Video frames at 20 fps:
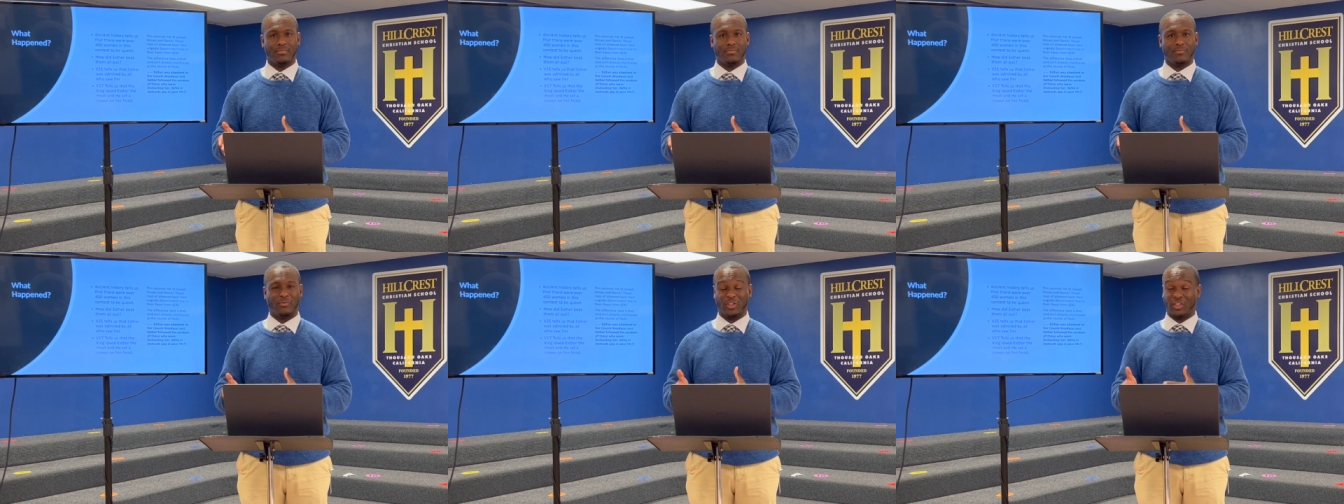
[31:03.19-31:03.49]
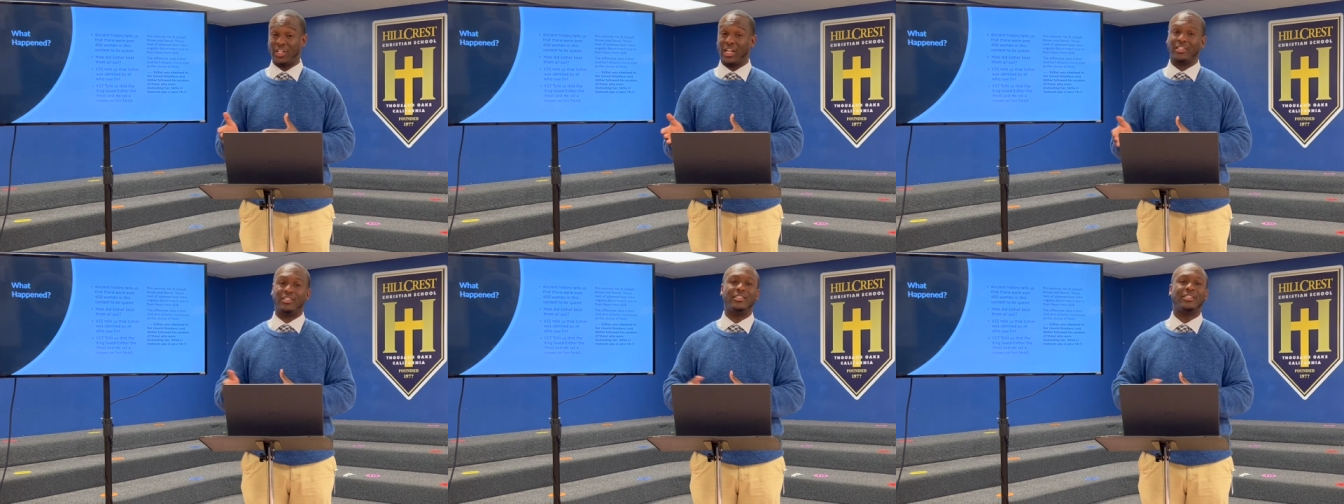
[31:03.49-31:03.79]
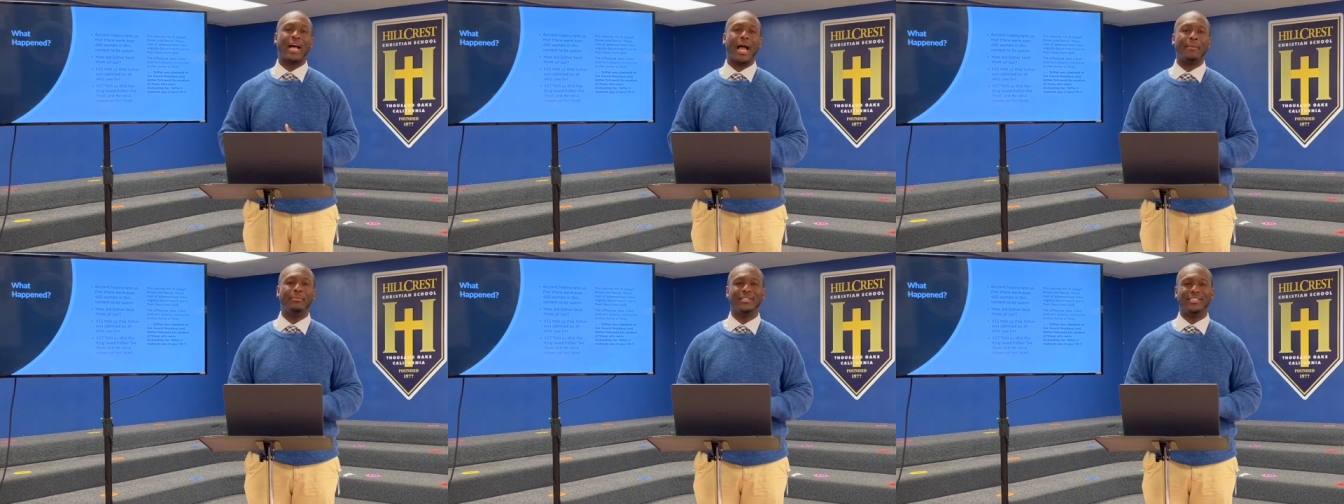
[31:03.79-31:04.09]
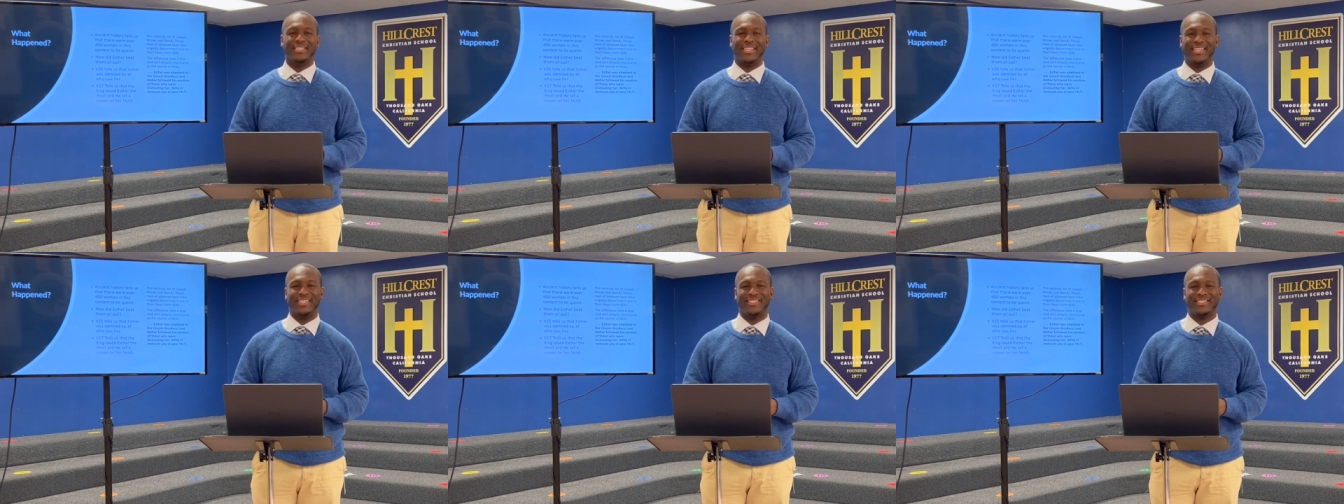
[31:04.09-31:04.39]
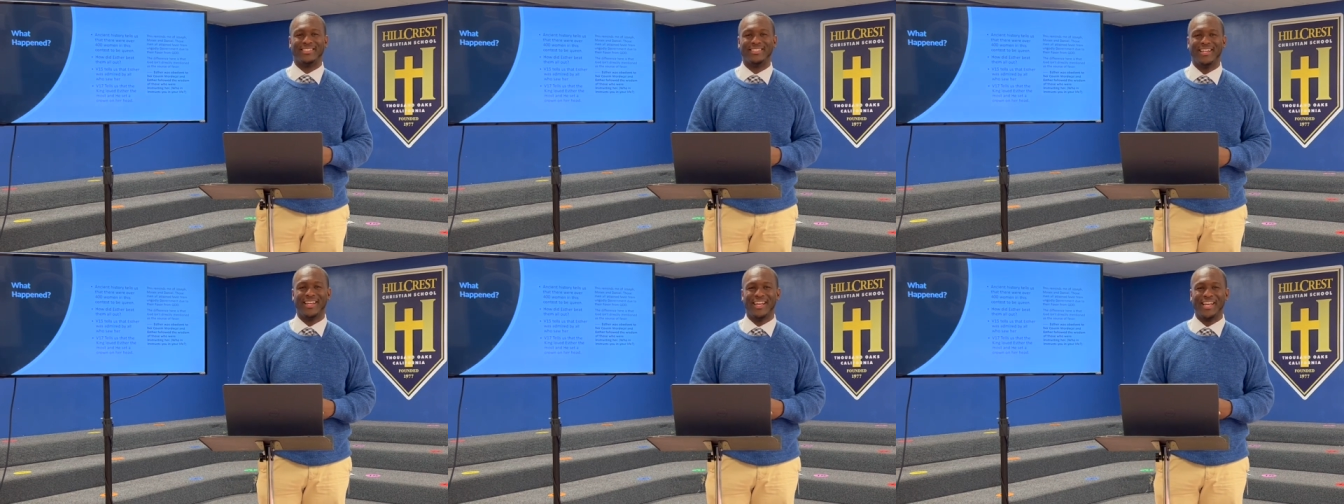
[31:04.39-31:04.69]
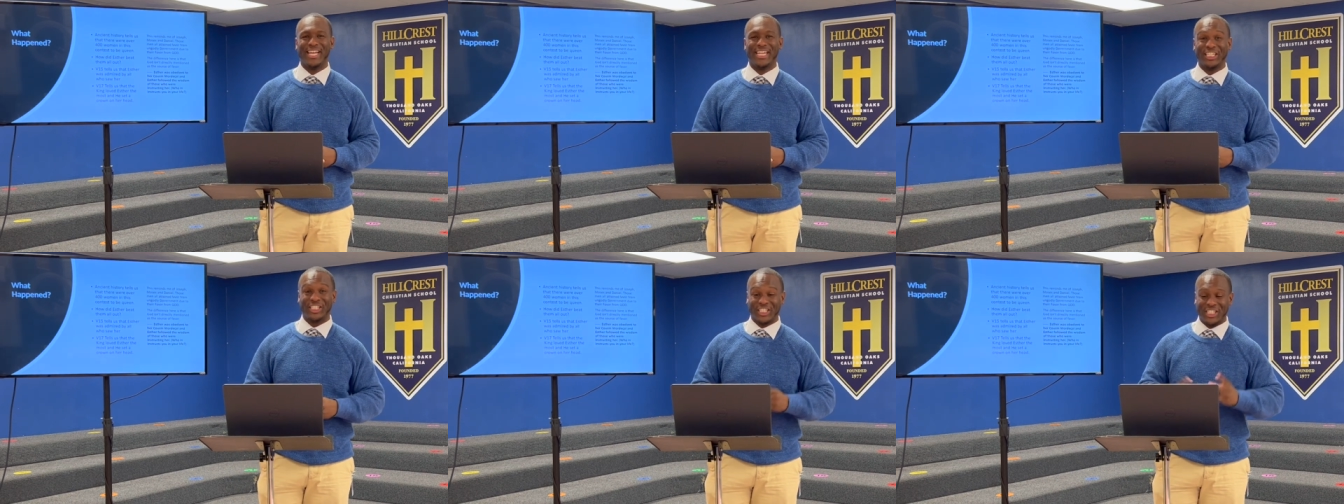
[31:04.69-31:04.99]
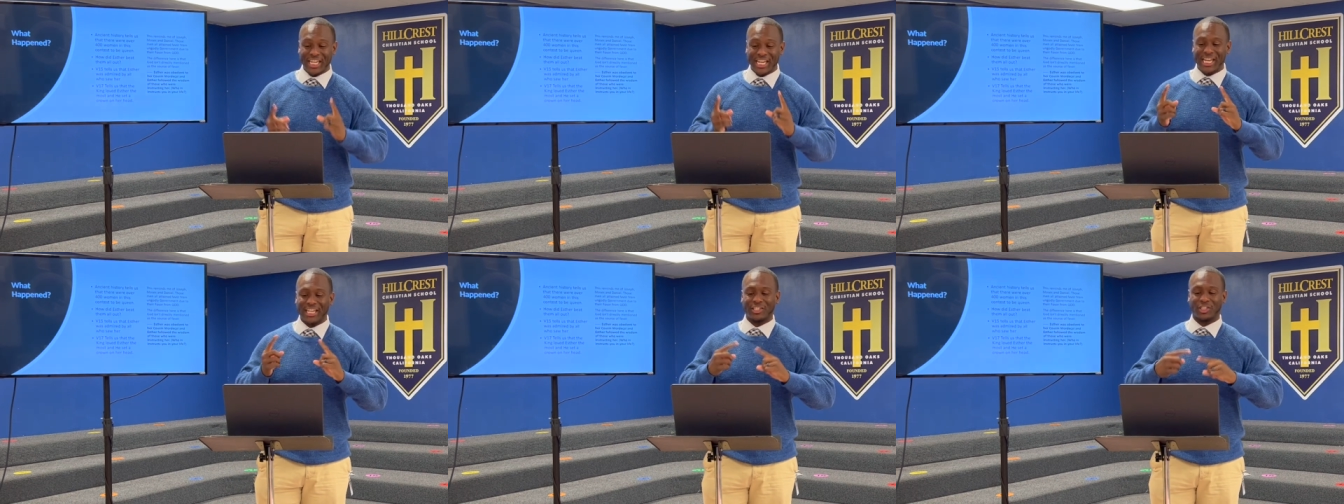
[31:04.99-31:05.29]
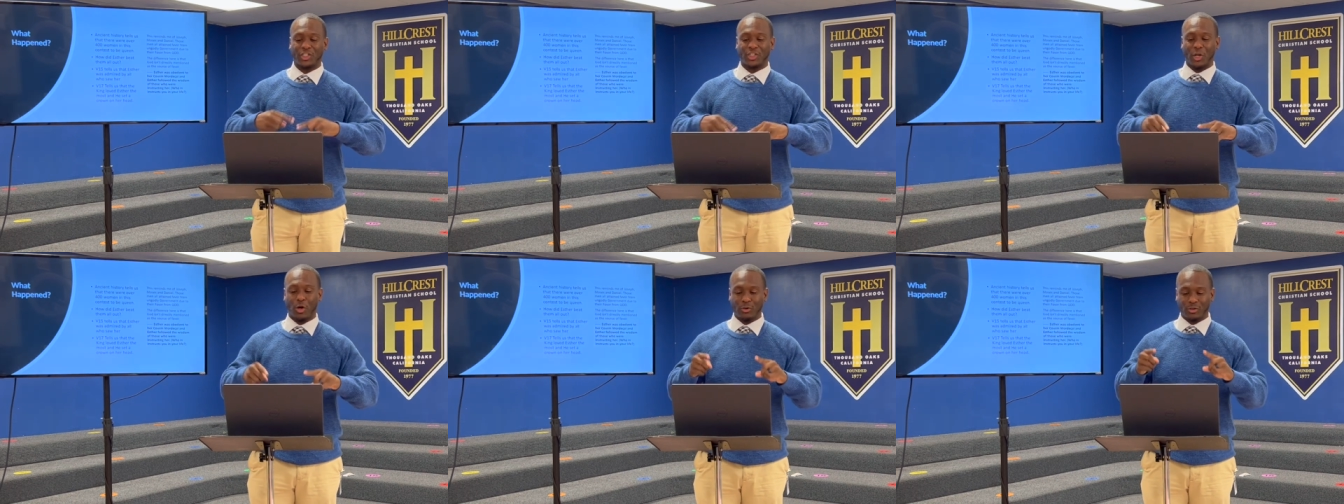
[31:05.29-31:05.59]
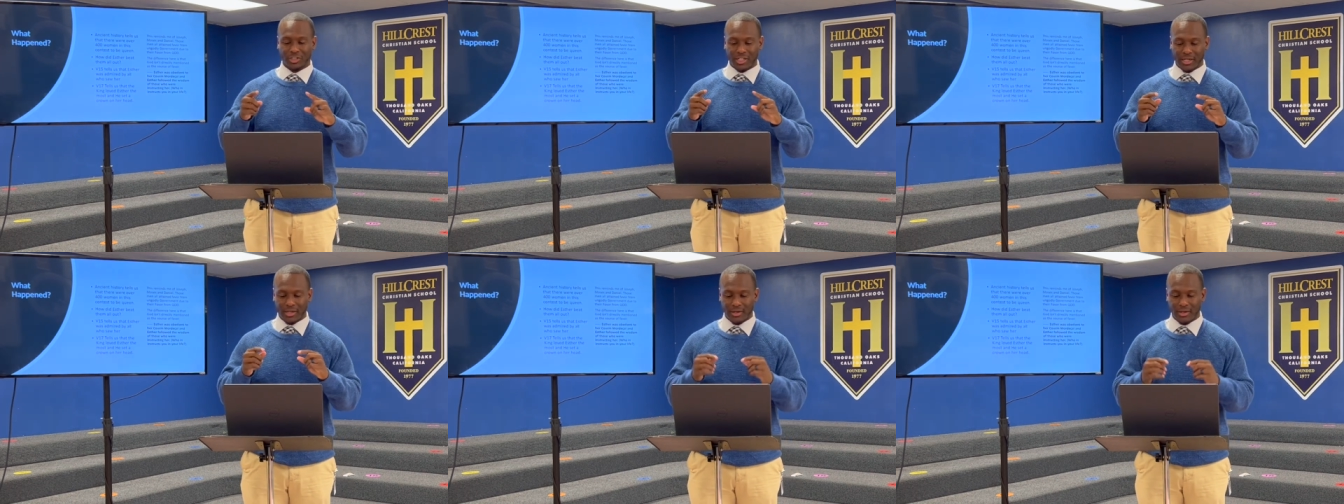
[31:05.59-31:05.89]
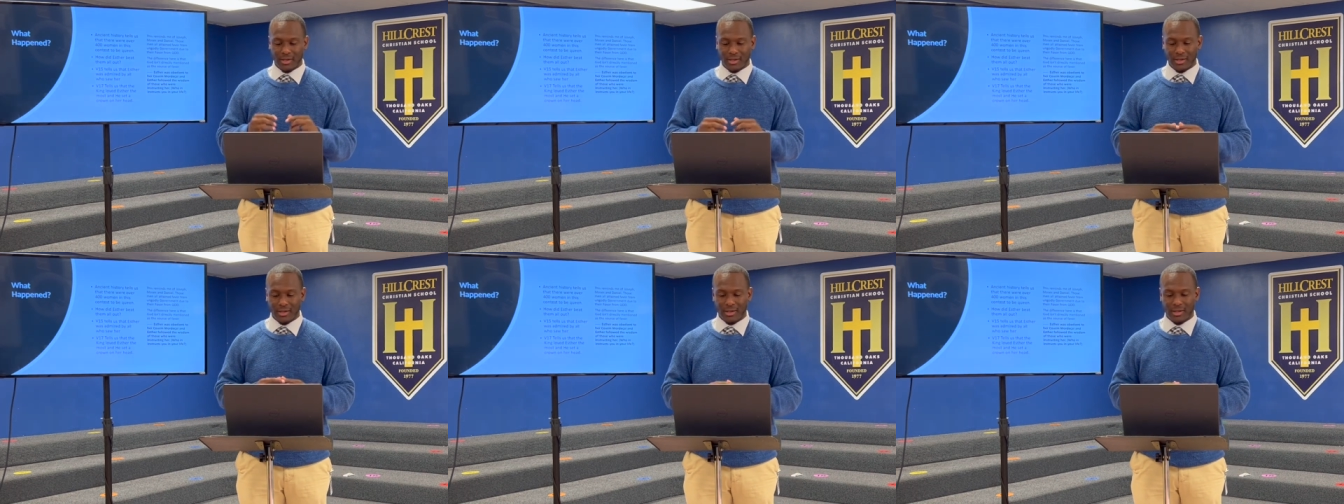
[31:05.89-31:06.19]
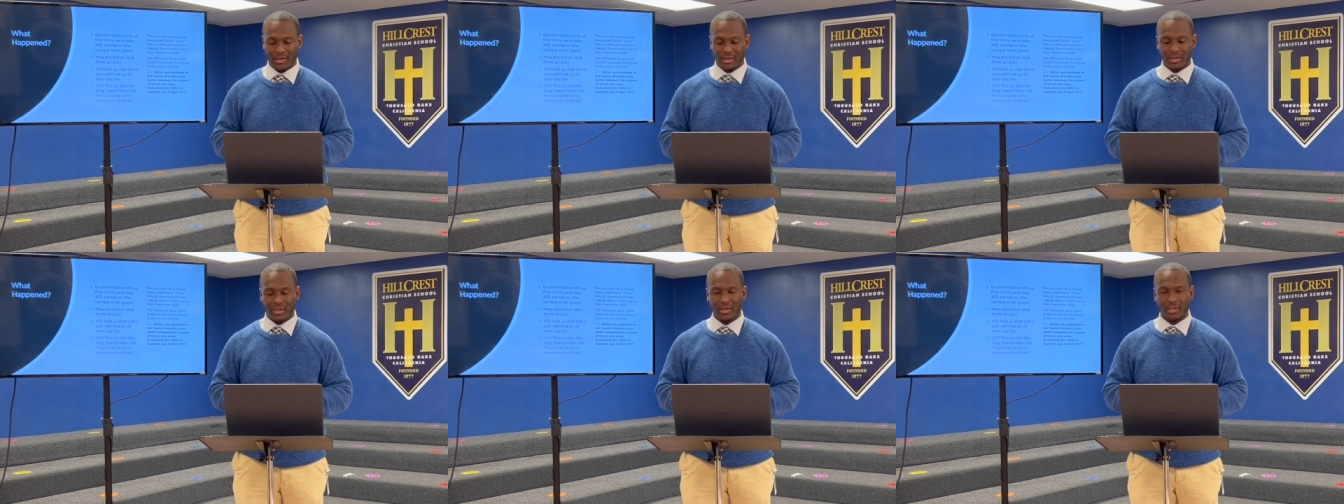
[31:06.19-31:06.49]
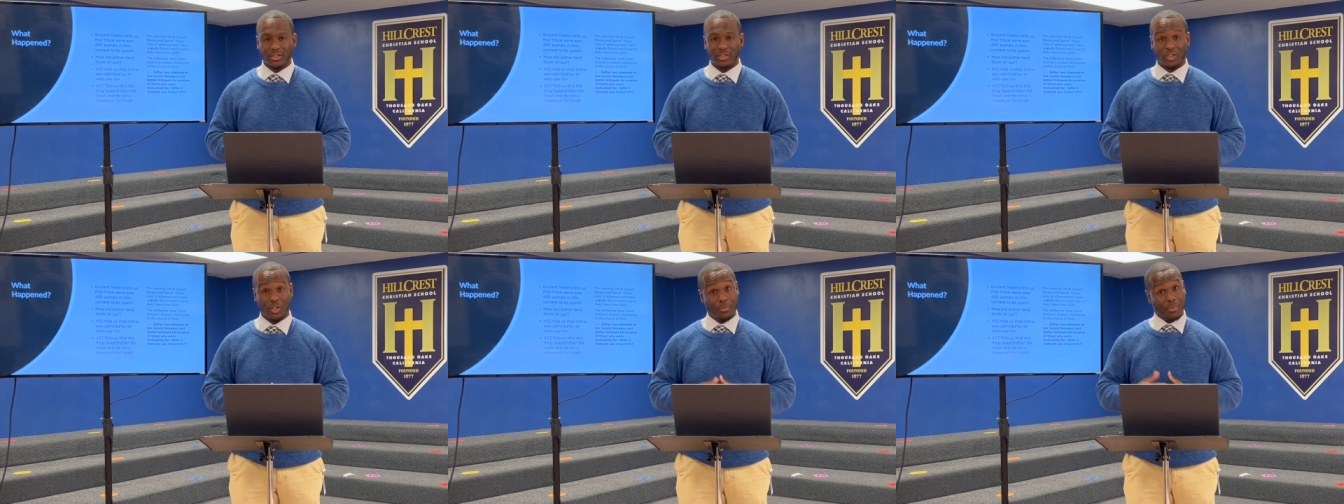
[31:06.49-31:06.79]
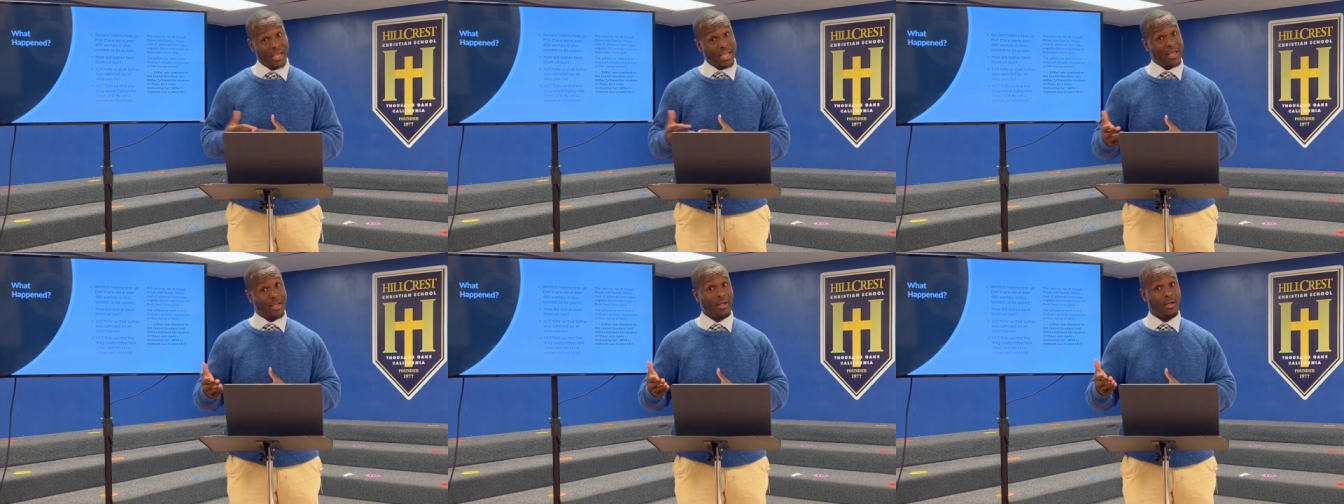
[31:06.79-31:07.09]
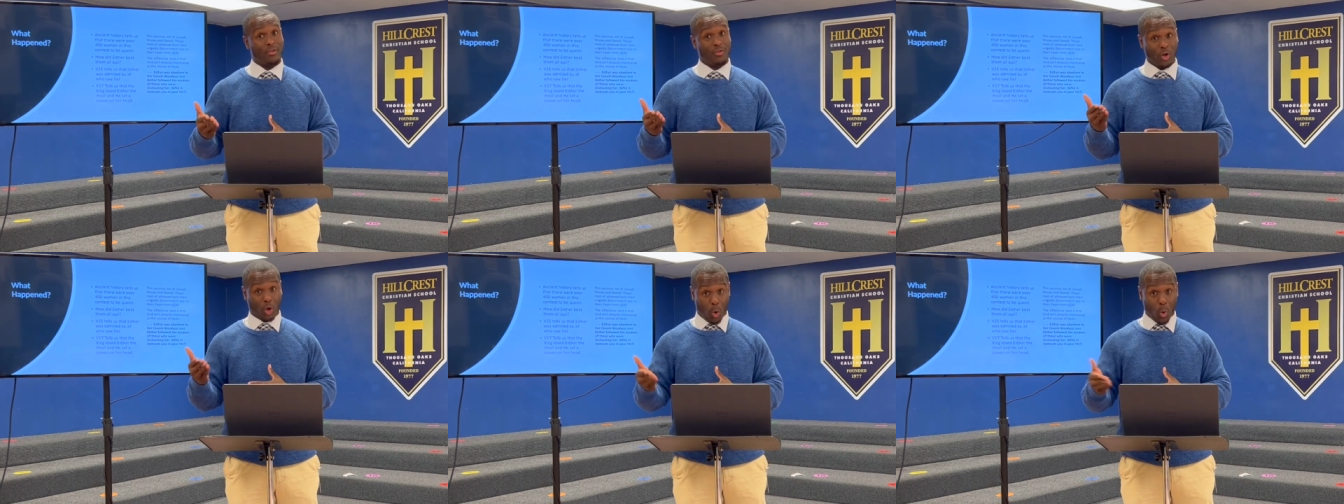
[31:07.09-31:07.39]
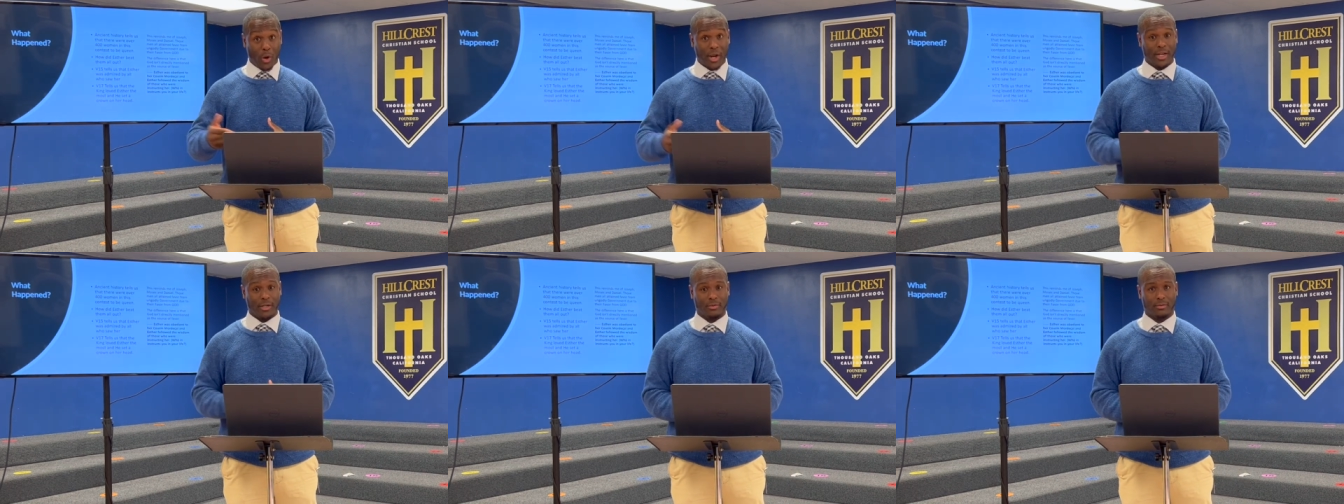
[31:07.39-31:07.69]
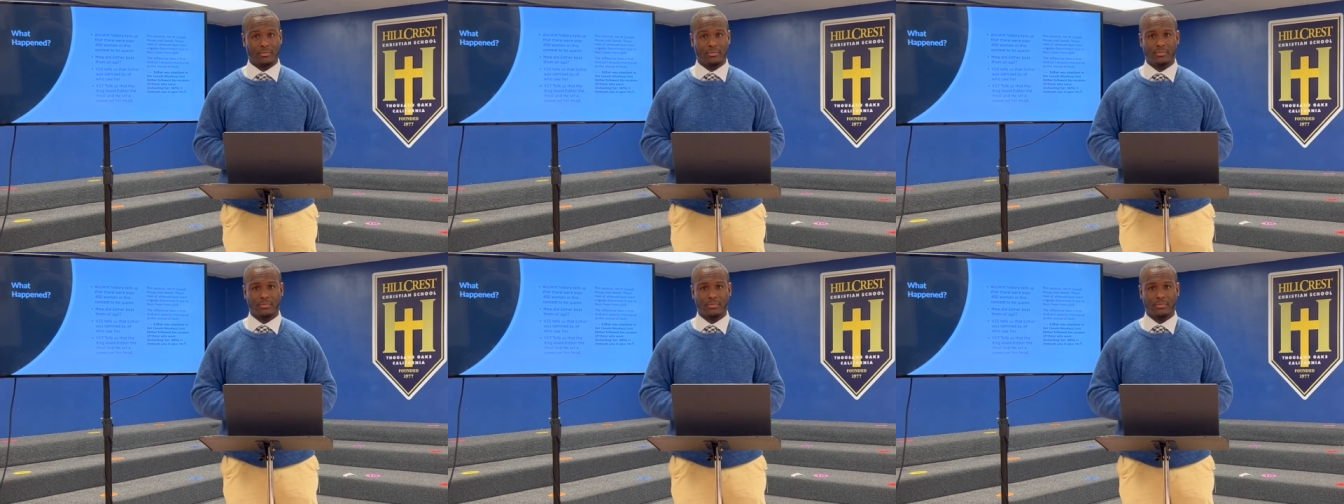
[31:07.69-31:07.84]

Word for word: For such a time as this, she gets chosen to be the queen.